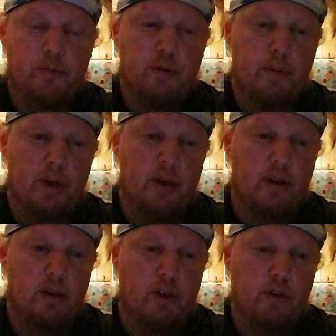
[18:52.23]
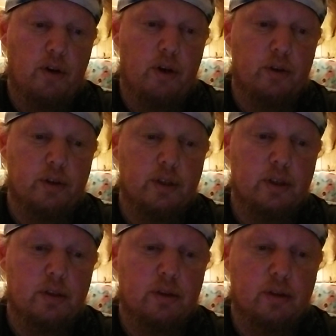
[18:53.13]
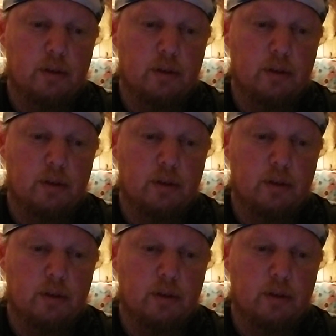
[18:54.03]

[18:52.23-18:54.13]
from a neurologist.